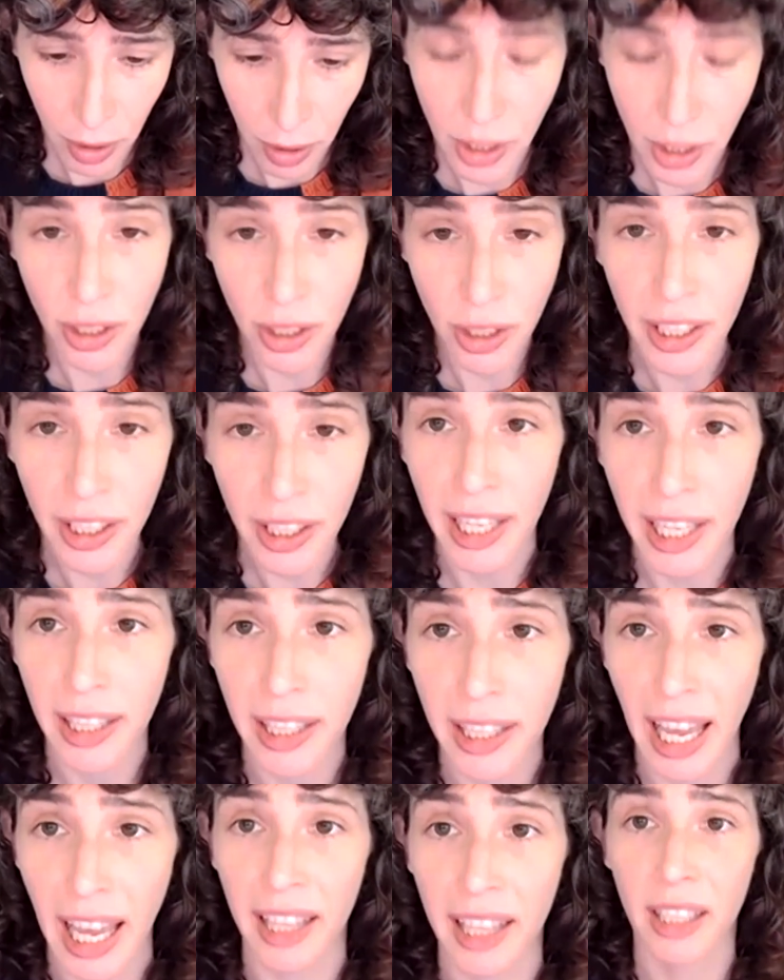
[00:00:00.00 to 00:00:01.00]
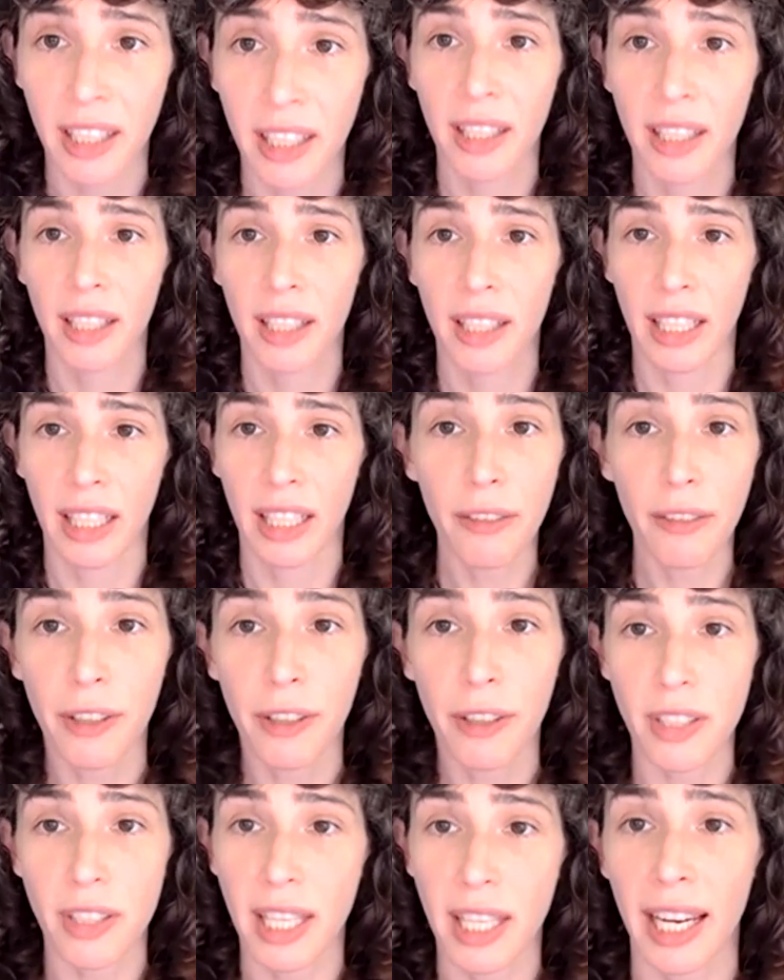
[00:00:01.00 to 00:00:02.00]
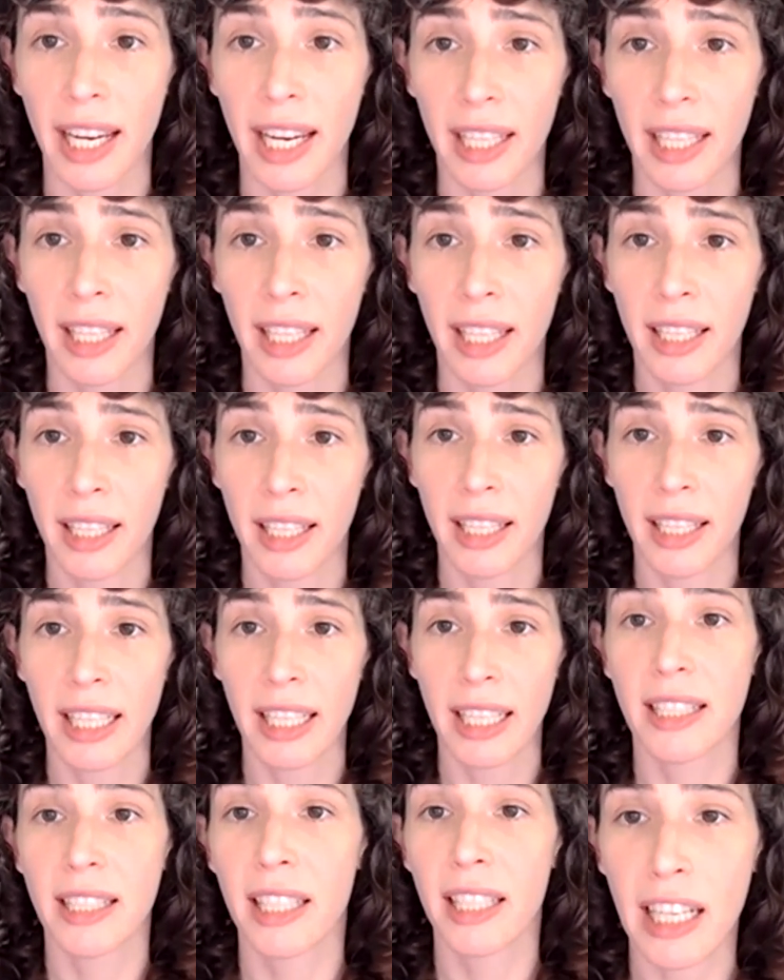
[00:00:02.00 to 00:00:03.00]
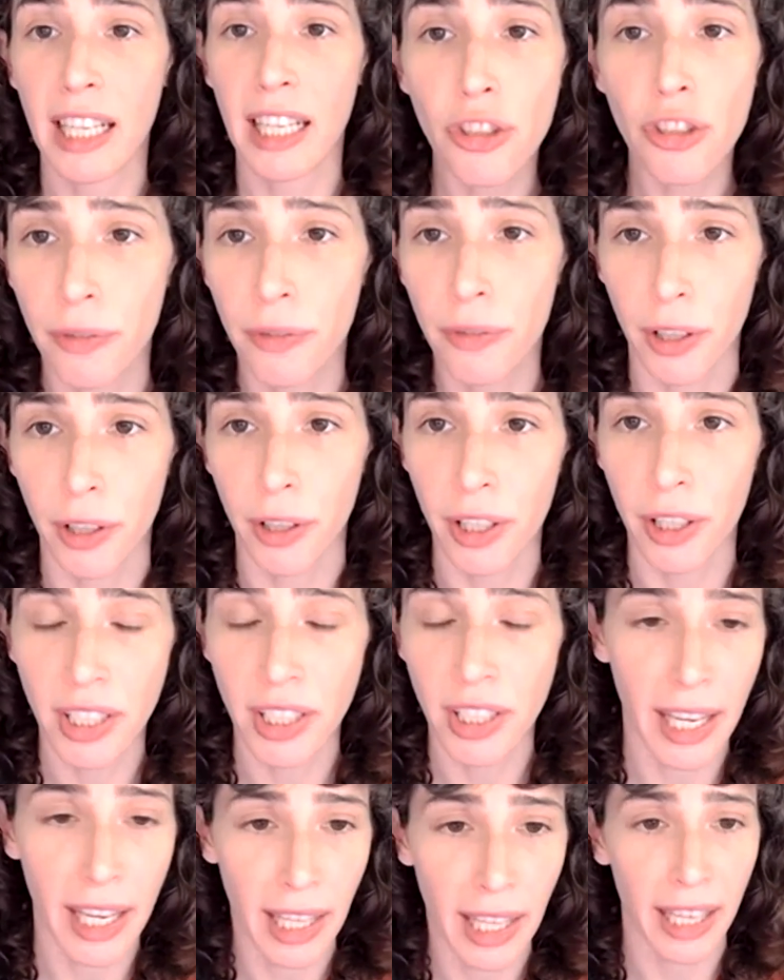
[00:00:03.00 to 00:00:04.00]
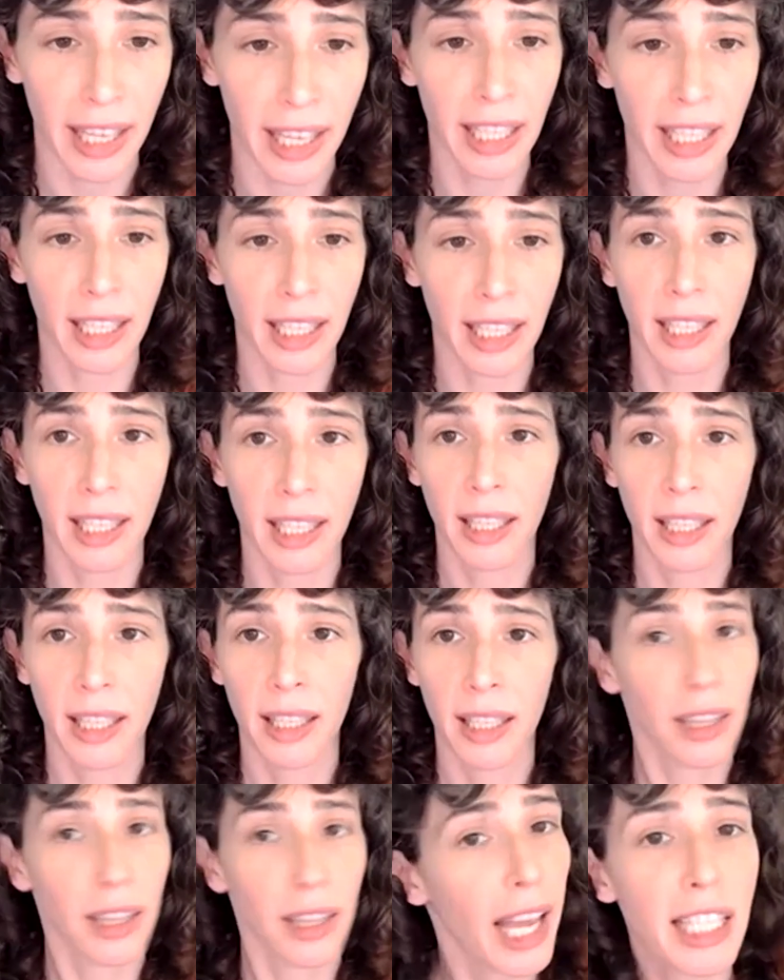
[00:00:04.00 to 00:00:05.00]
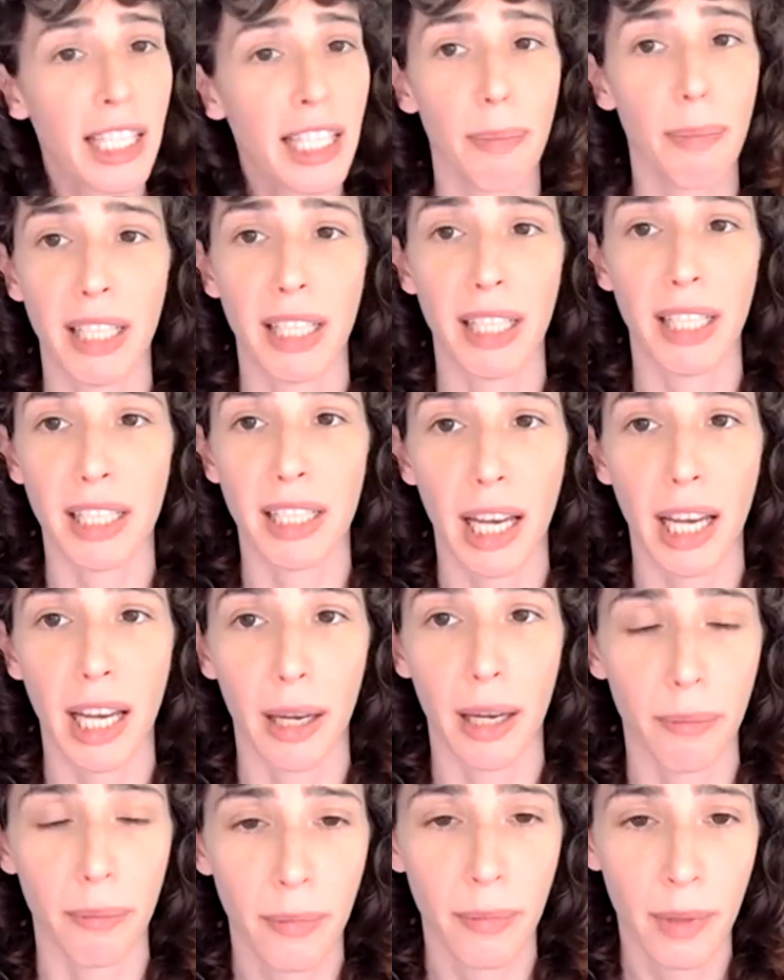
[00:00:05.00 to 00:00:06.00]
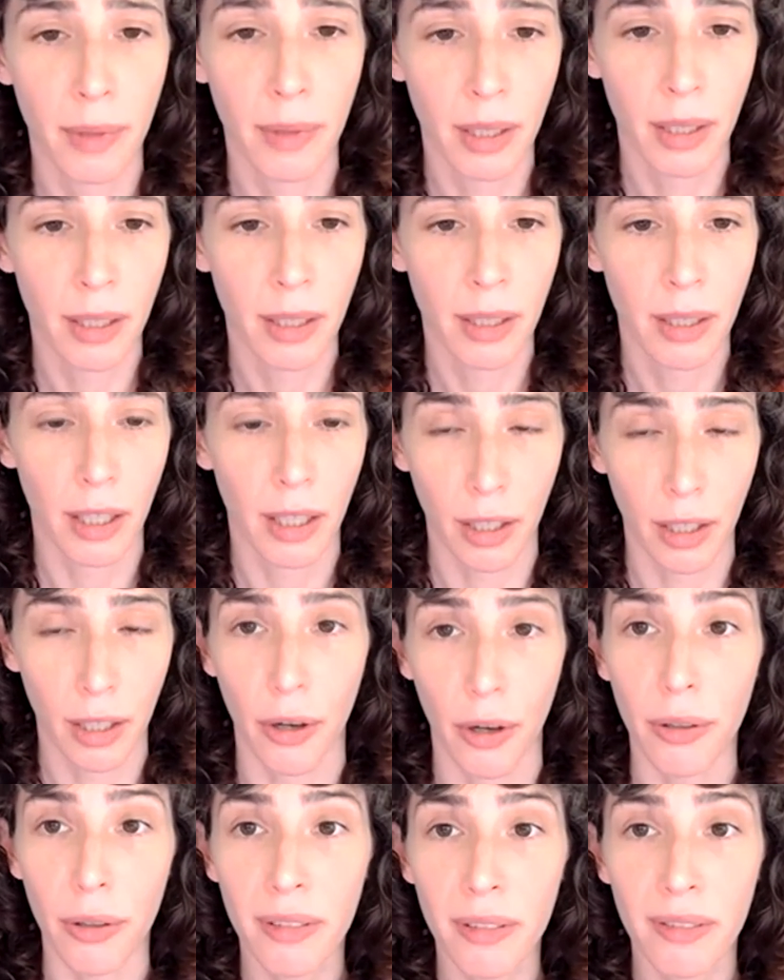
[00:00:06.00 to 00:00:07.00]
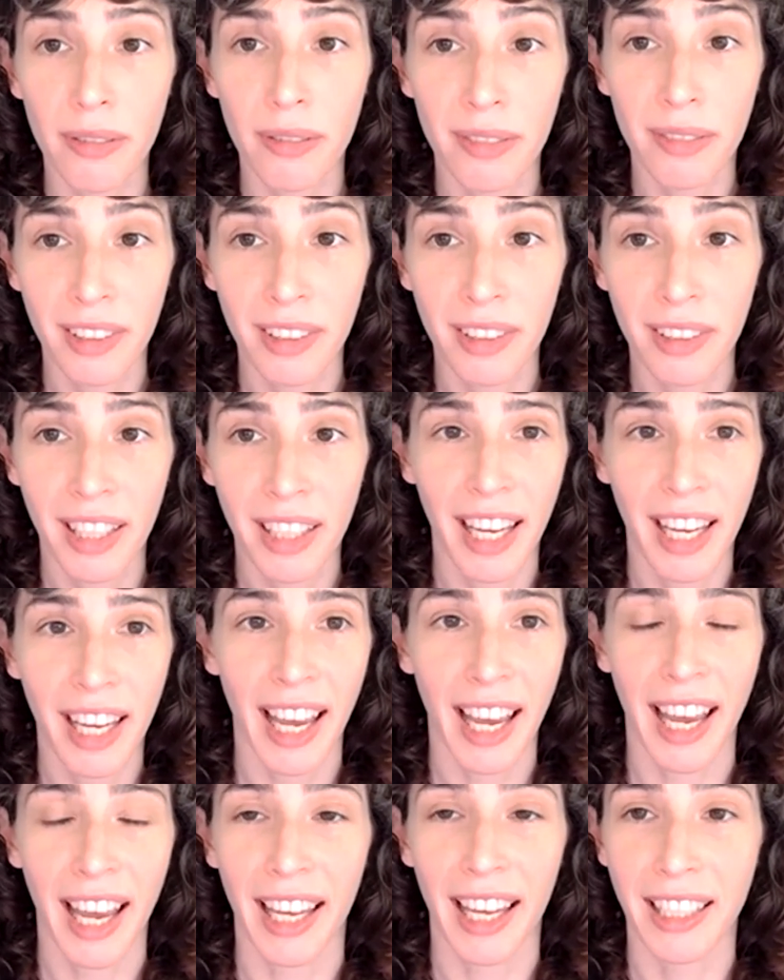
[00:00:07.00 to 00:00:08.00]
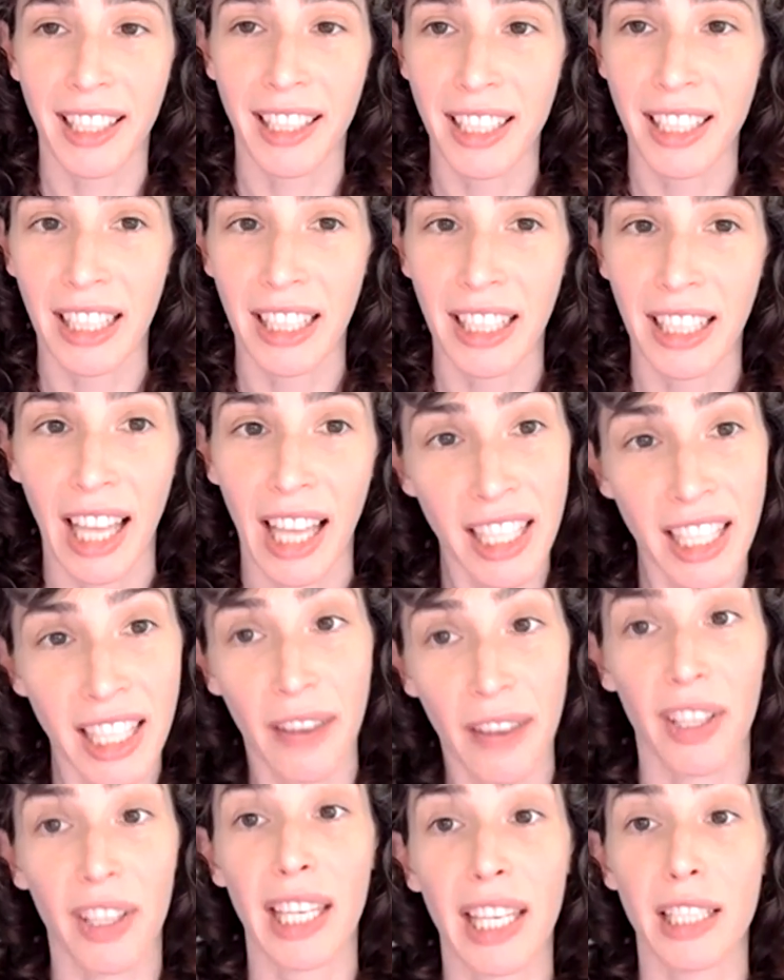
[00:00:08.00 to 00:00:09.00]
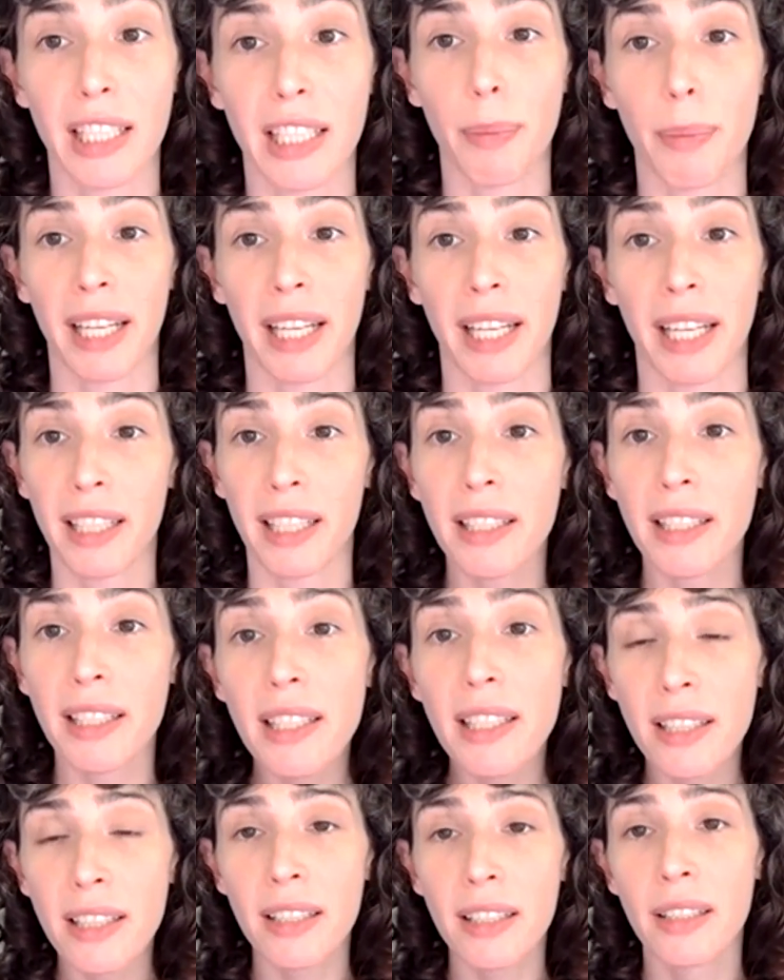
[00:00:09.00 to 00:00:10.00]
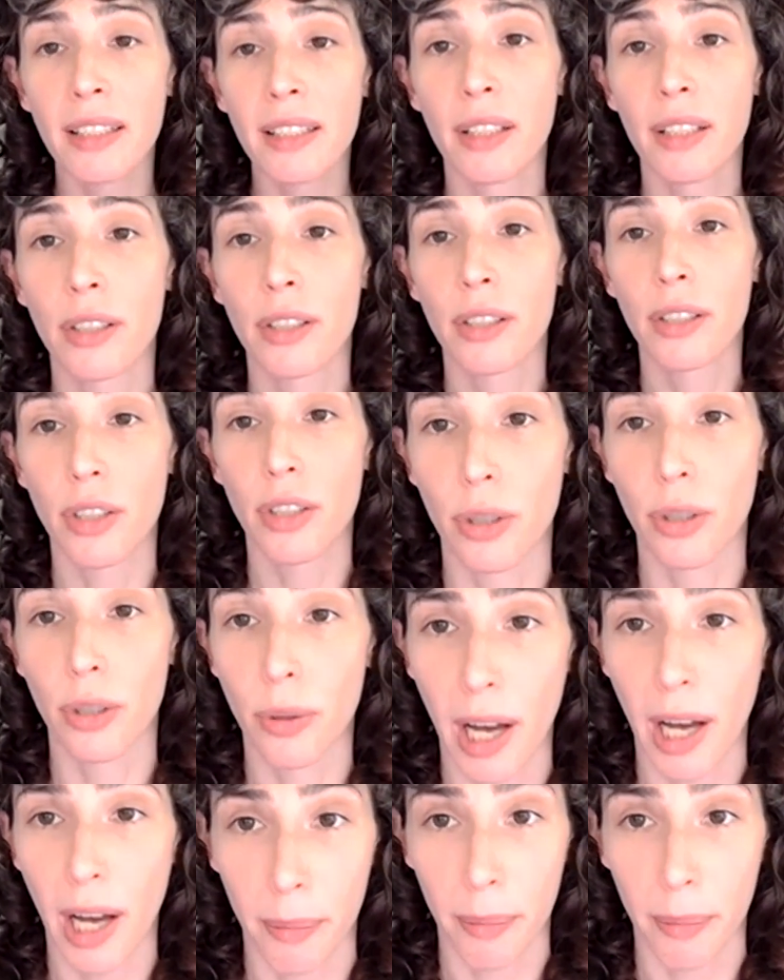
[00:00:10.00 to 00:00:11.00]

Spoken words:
asserting that he feels like he's an introvert and that he likes spending time alone, and he likes having the independence to